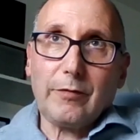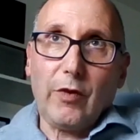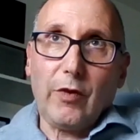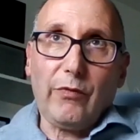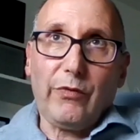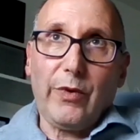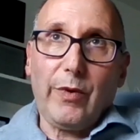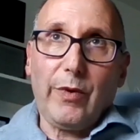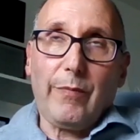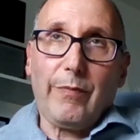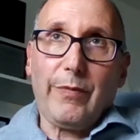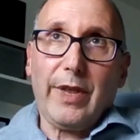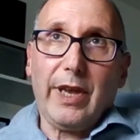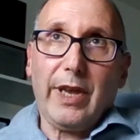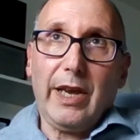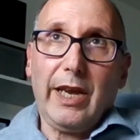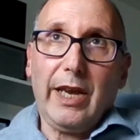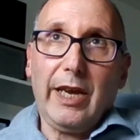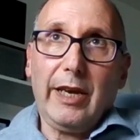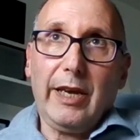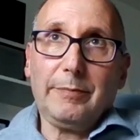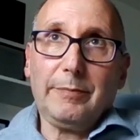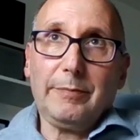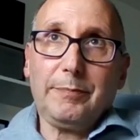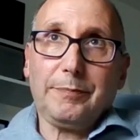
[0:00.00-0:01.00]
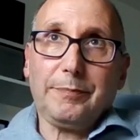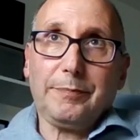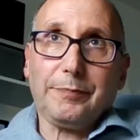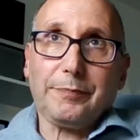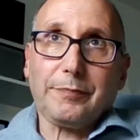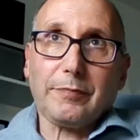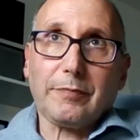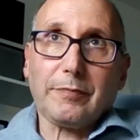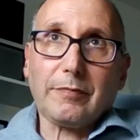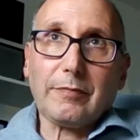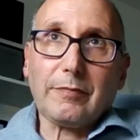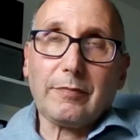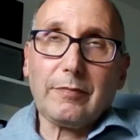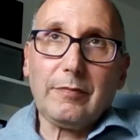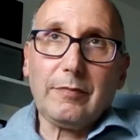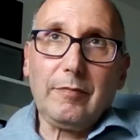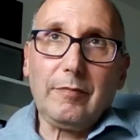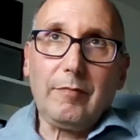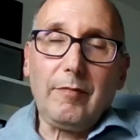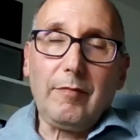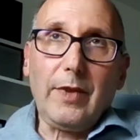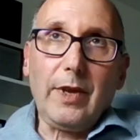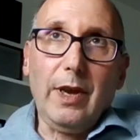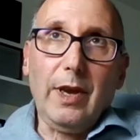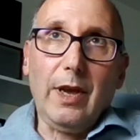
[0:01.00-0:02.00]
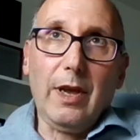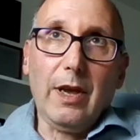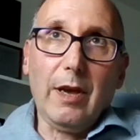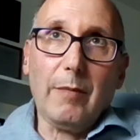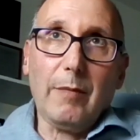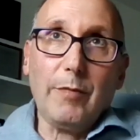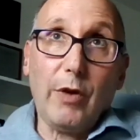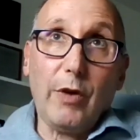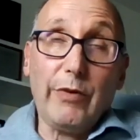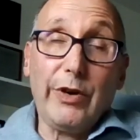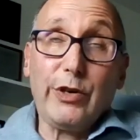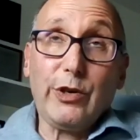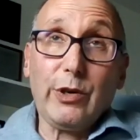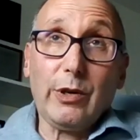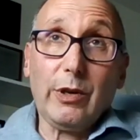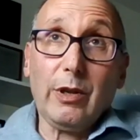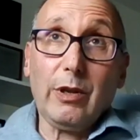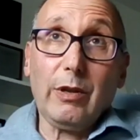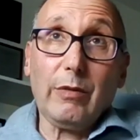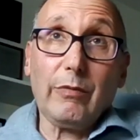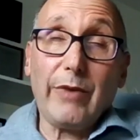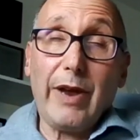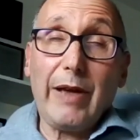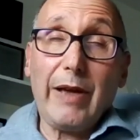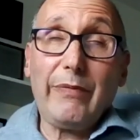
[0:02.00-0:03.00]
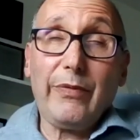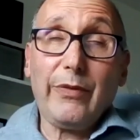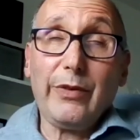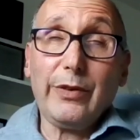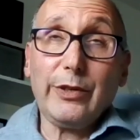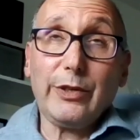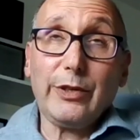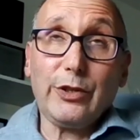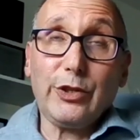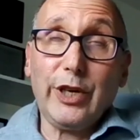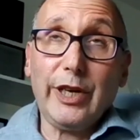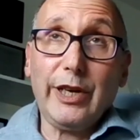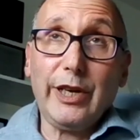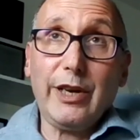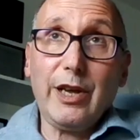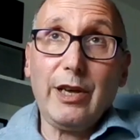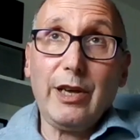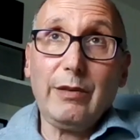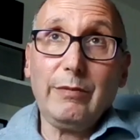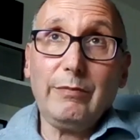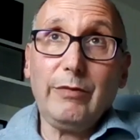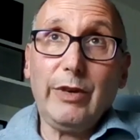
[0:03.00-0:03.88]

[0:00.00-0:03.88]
from the original reference genome,